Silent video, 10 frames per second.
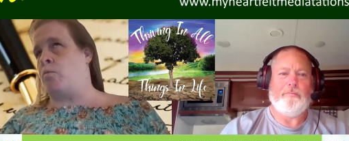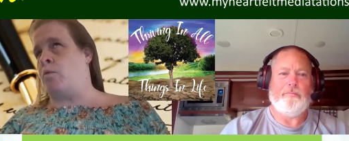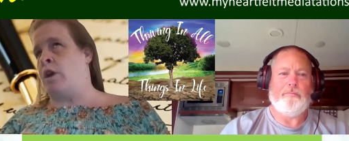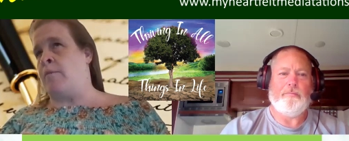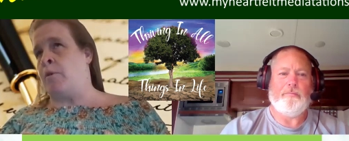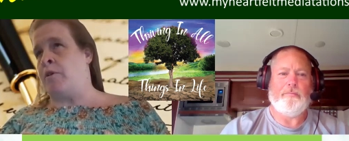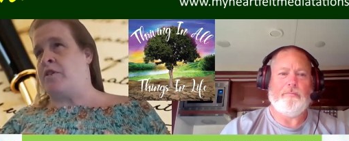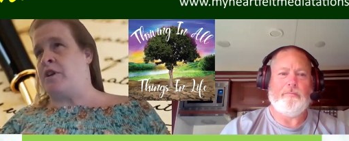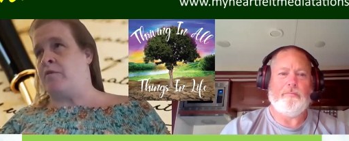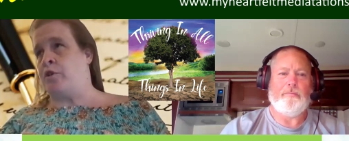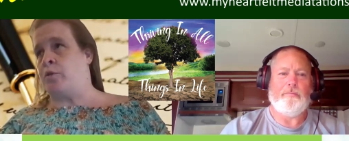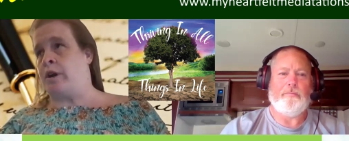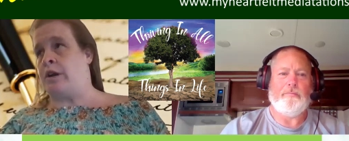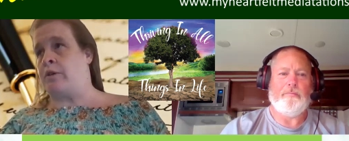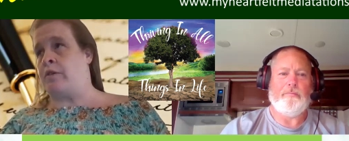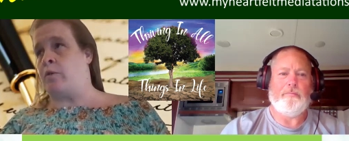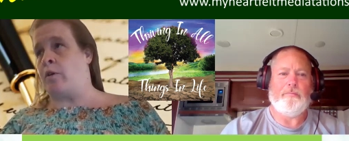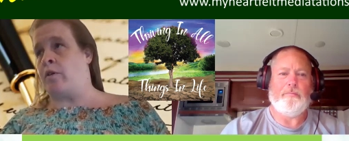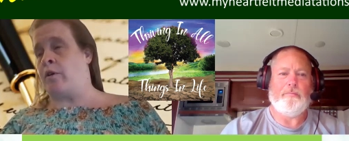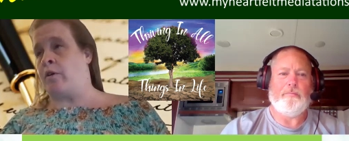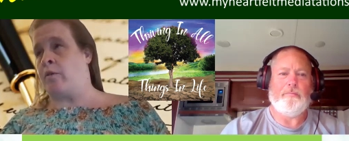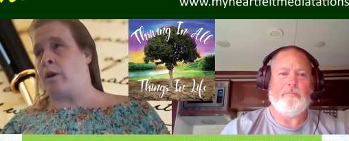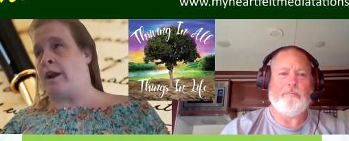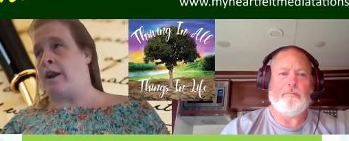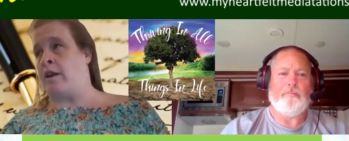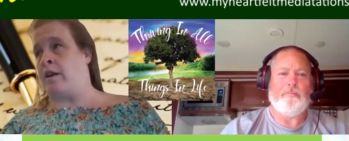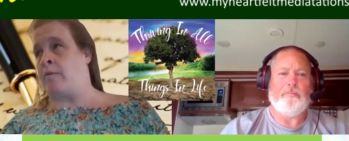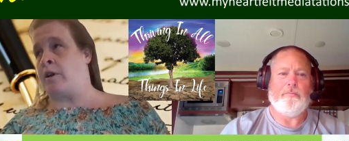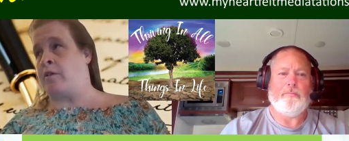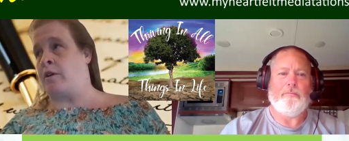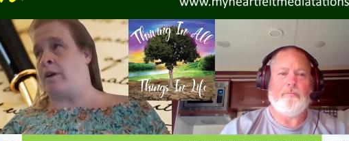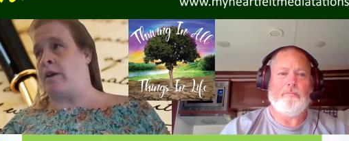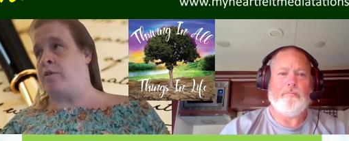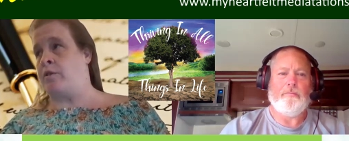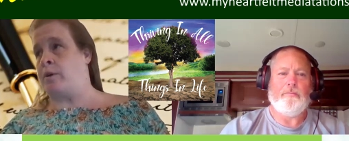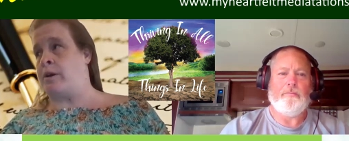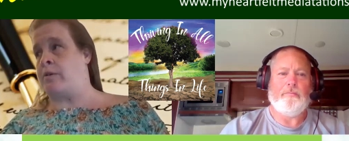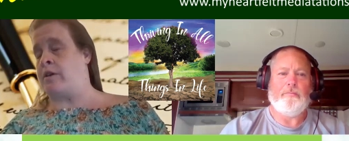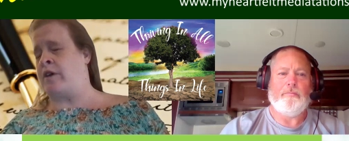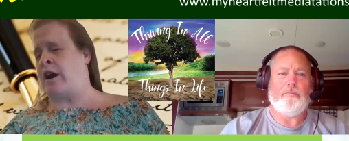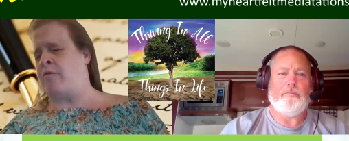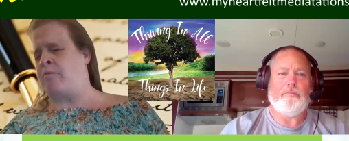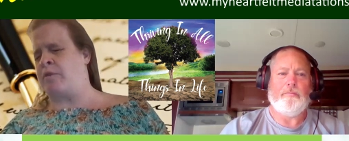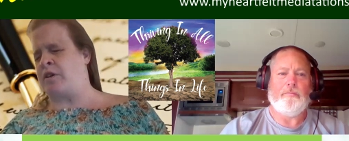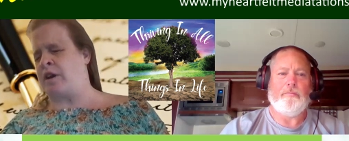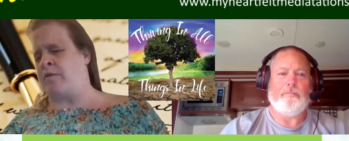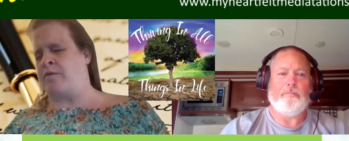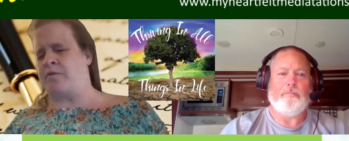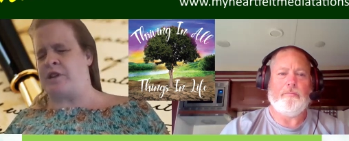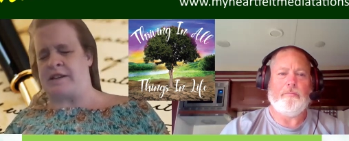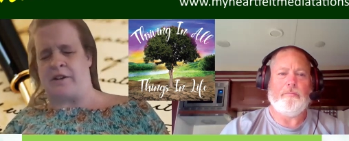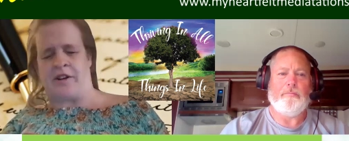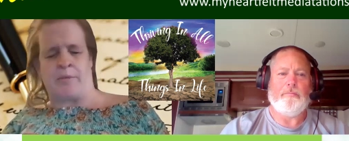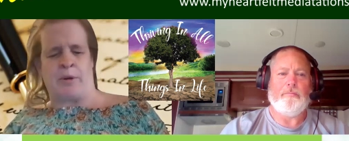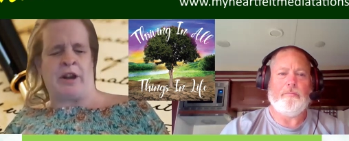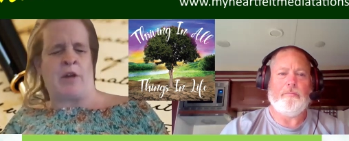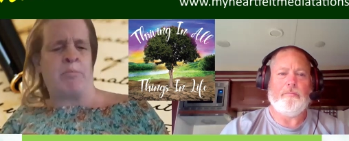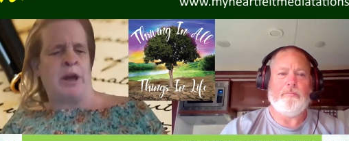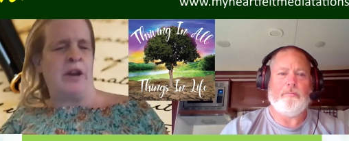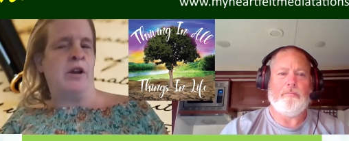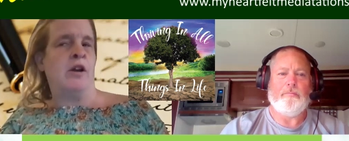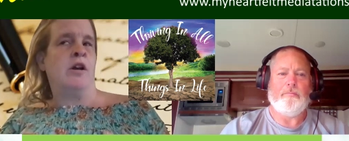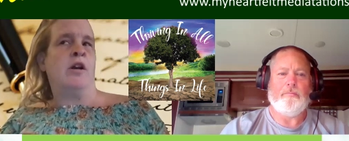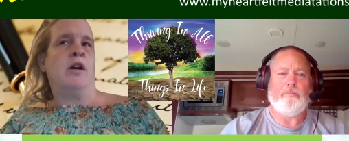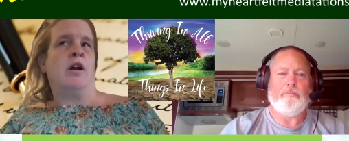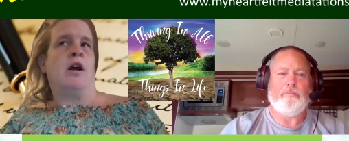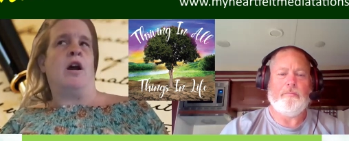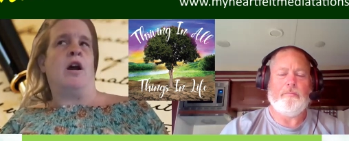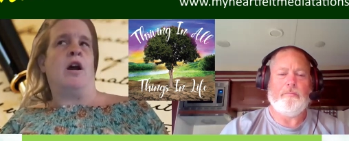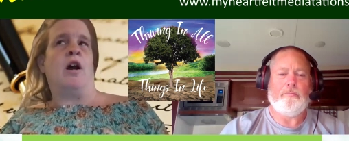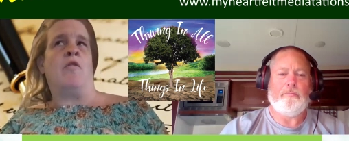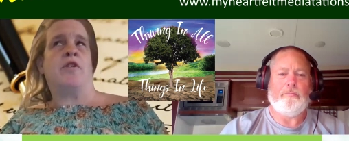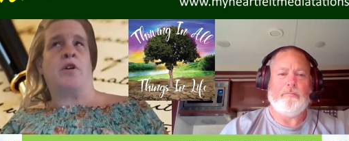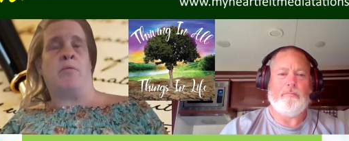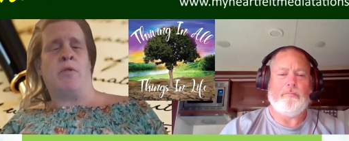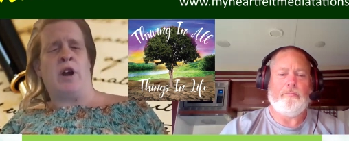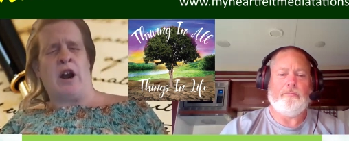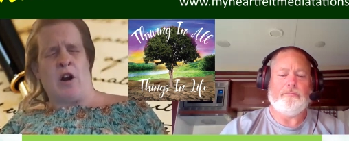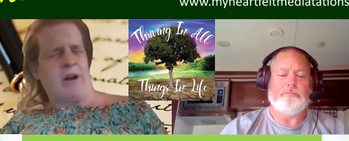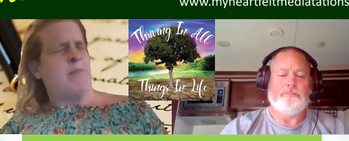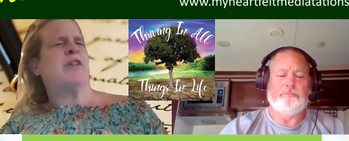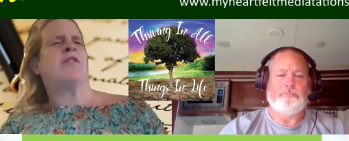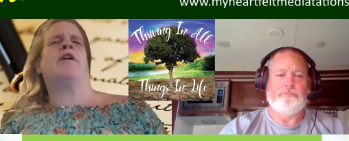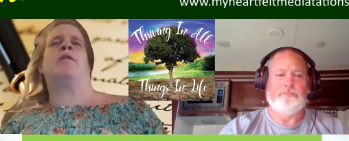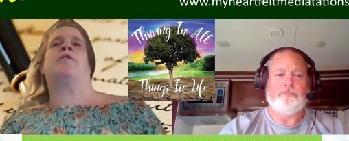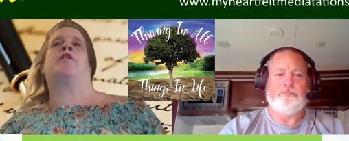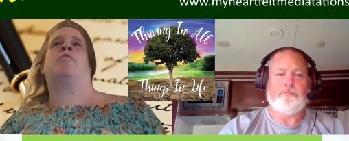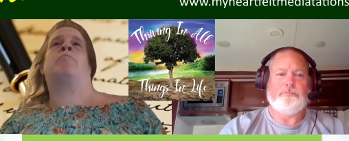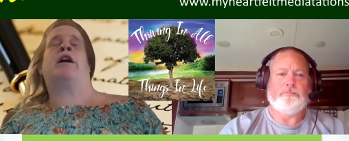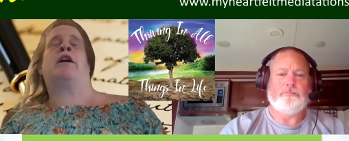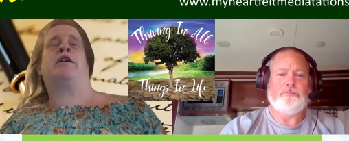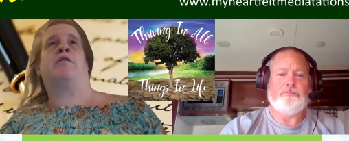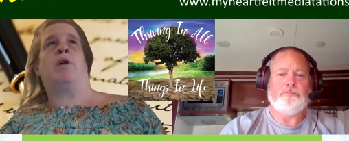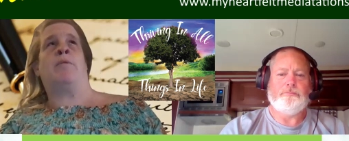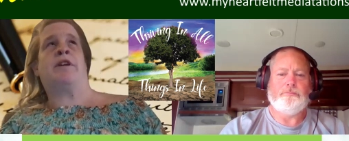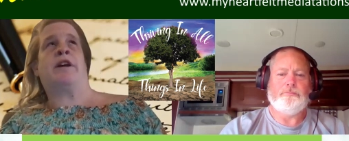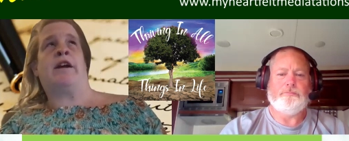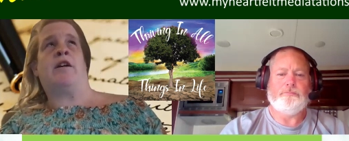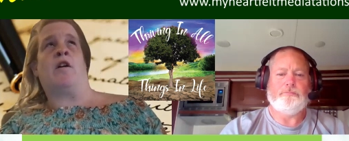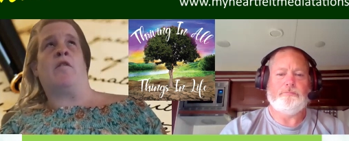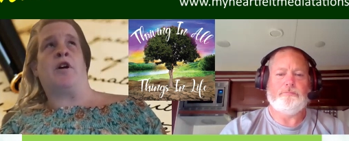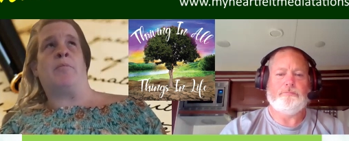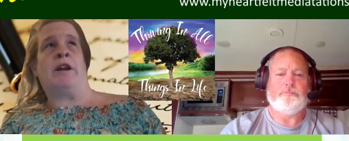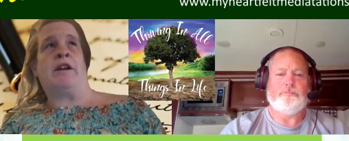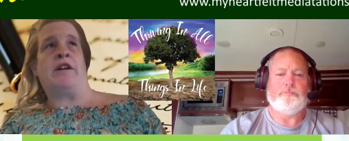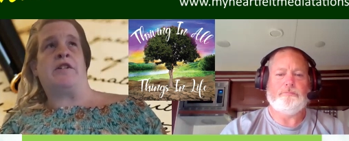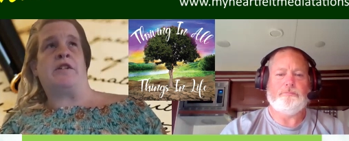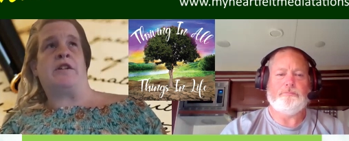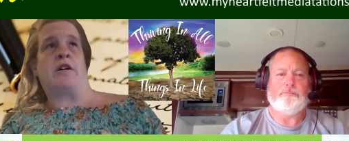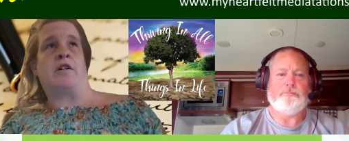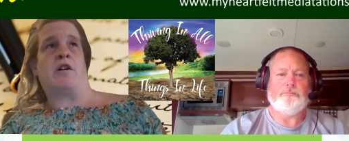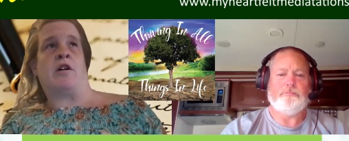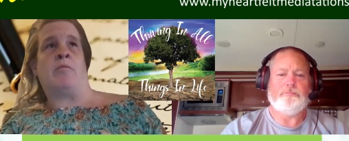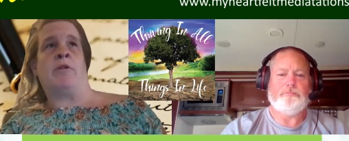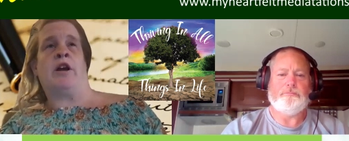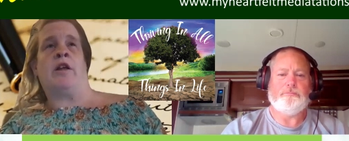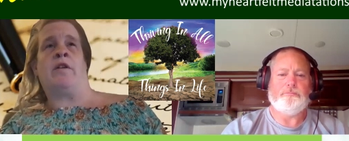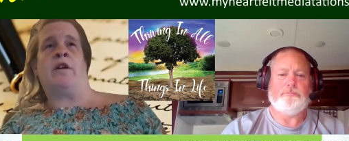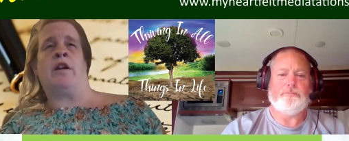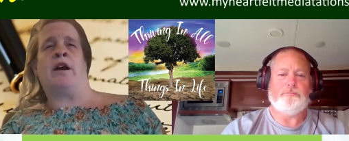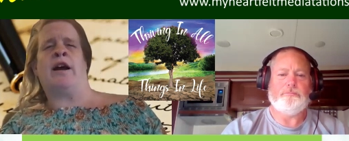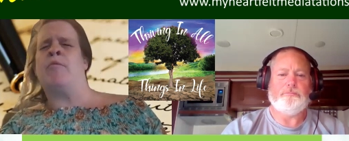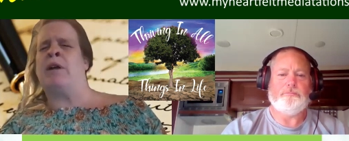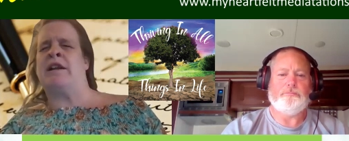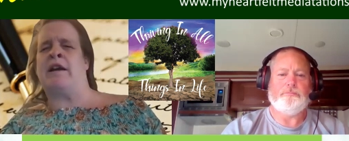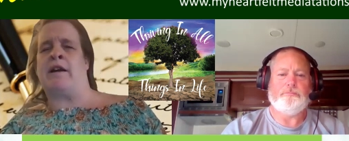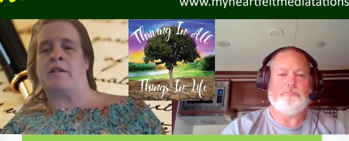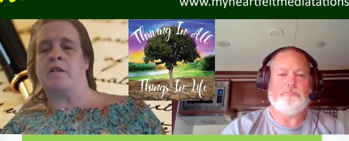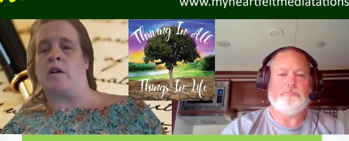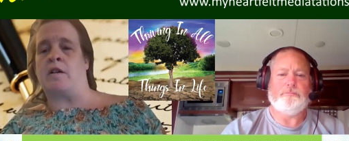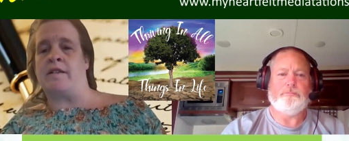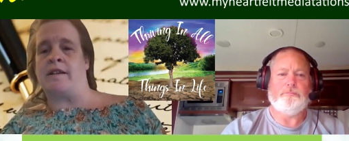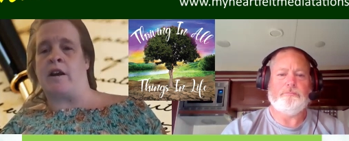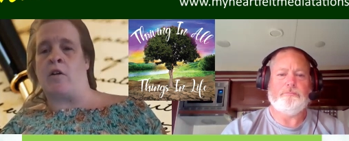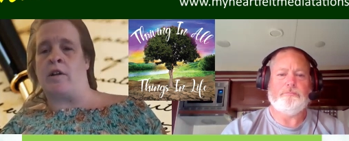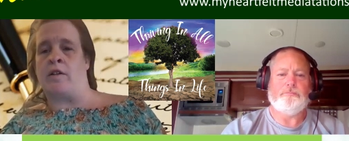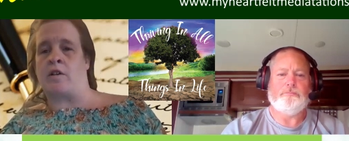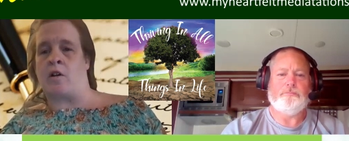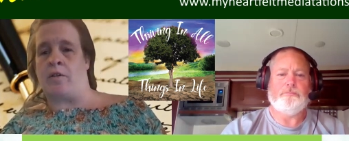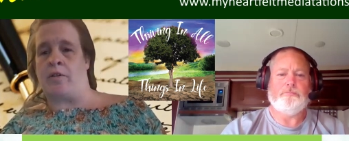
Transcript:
Speaker 1: and I'm almost done for 2024 as far as writing, and I'm going to start writing for 2025 because I have six series I'm building up. But um, so all my books are on Amazon, my website, heartfeltmeditations.com, and then I have my TEDx talk that's out. It's called